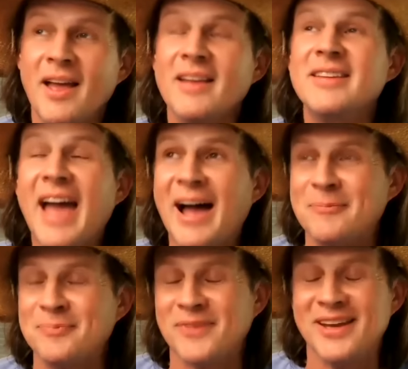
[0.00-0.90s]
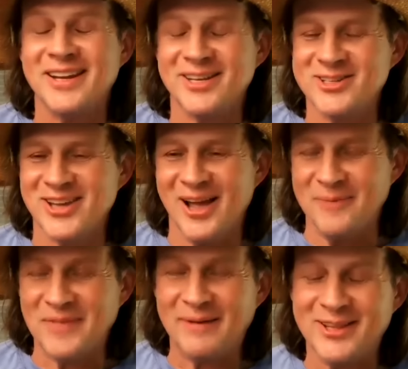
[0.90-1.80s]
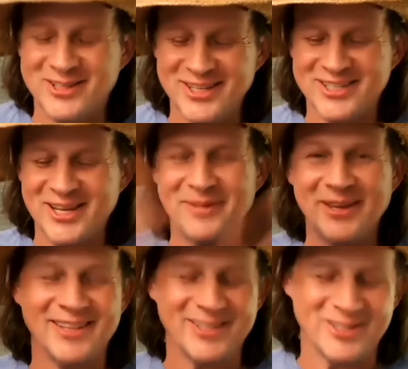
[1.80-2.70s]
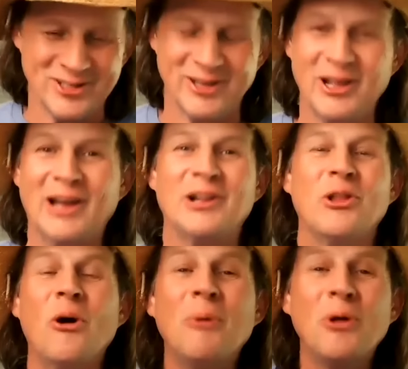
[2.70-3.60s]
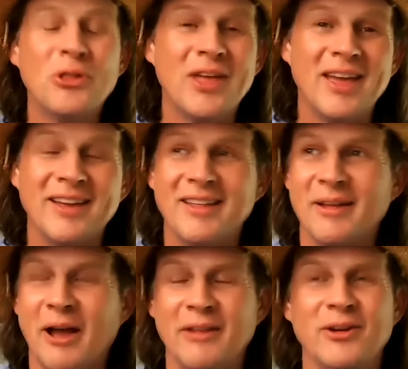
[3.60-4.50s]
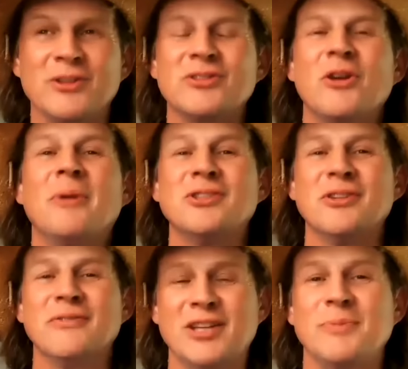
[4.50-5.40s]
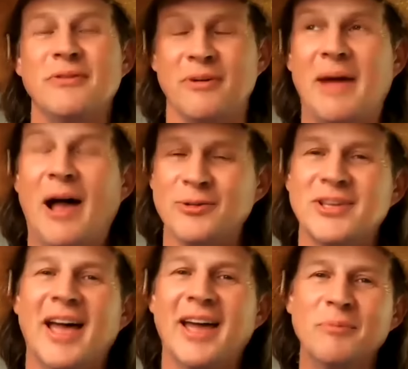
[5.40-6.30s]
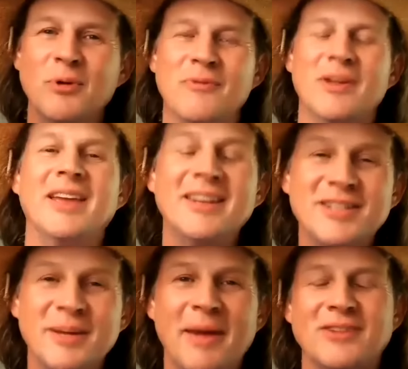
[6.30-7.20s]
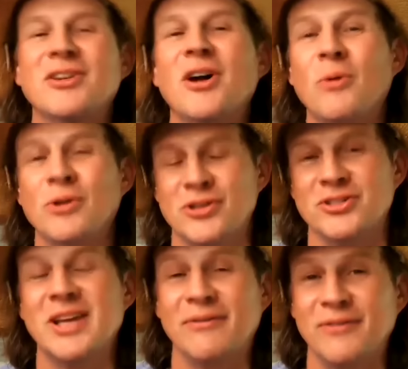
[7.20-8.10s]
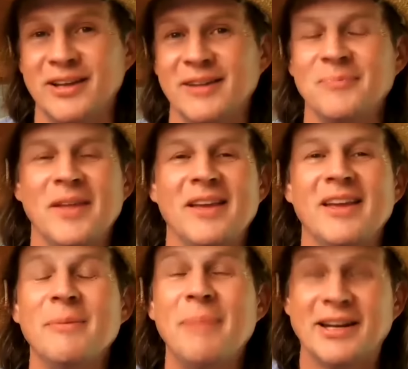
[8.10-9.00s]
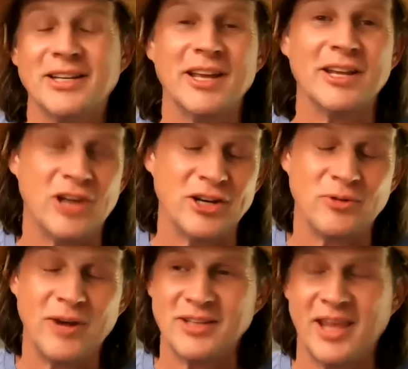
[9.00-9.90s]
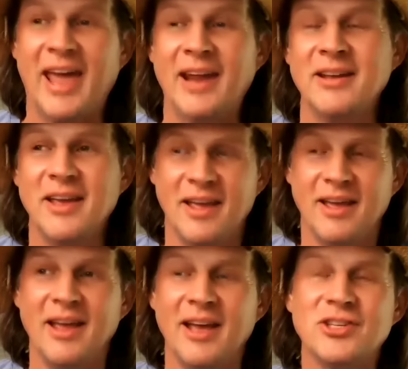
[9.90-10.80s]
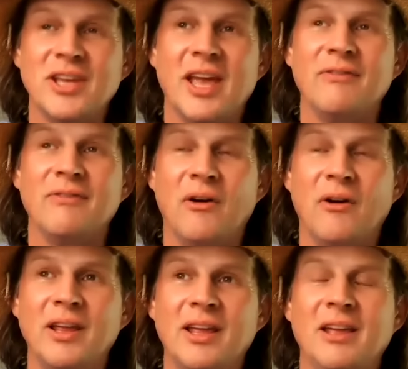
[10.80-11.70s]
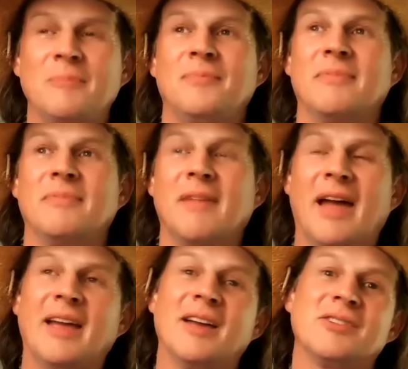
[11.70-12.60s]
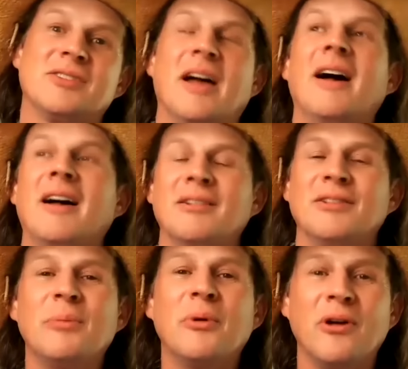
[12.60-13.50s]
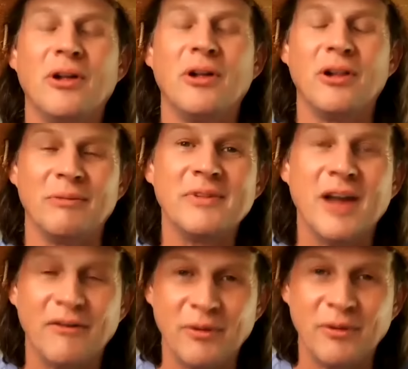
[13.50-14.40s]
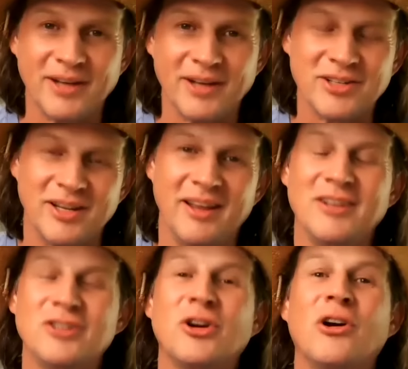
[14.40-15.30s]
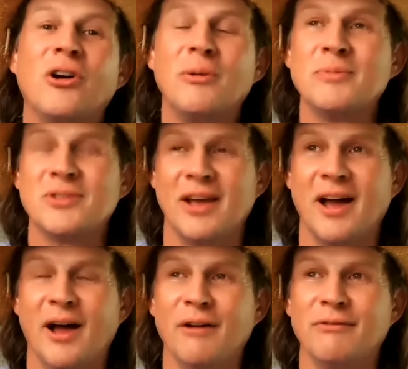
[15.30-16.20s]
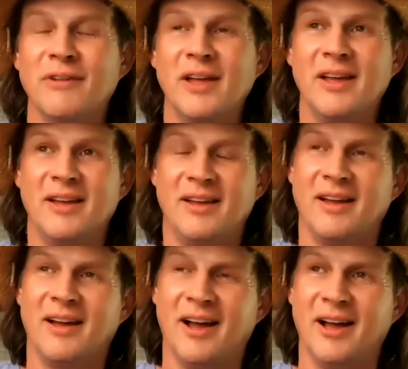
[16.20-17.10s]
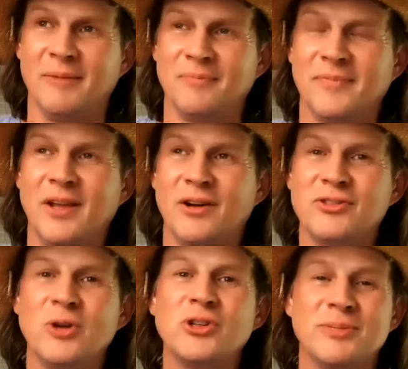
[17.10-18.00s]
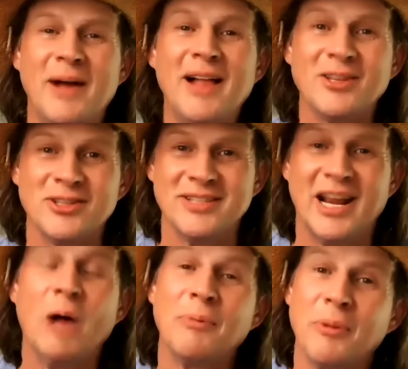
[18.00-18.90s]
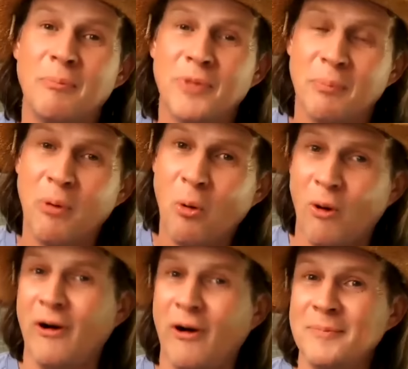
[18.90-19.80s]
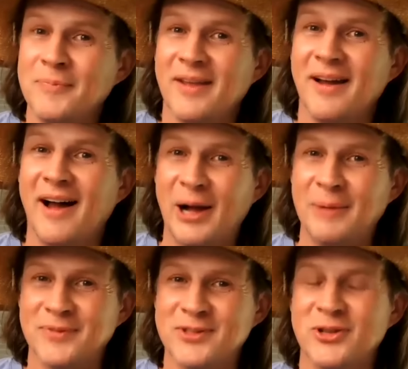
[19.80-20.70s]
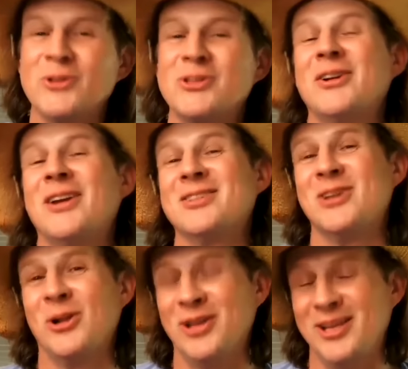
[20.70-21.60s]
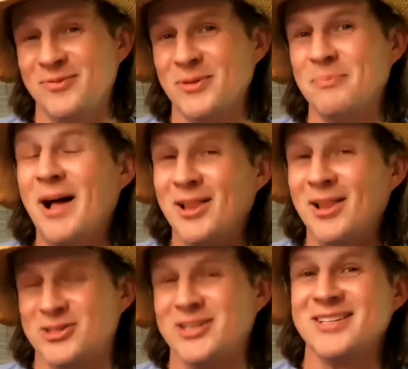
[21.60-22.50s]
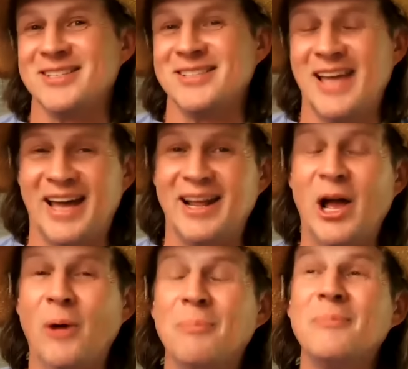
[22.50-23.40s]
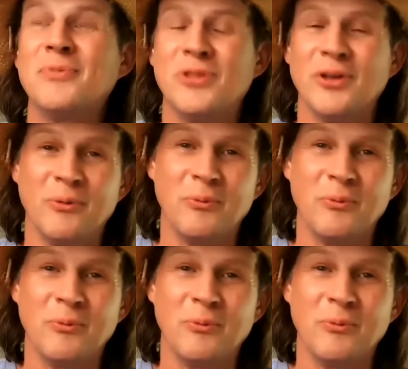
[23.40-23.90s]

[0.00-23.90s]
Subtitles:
Yeah, it is. I mean, this is something, this is a global thing. There is so much investment from outside moving into Mexico, which is definitely impacting exchange rates. And it's a very, I guess, liberal government in terms of, socialist policies that help the poor. So those aren't necessarily the policies that help the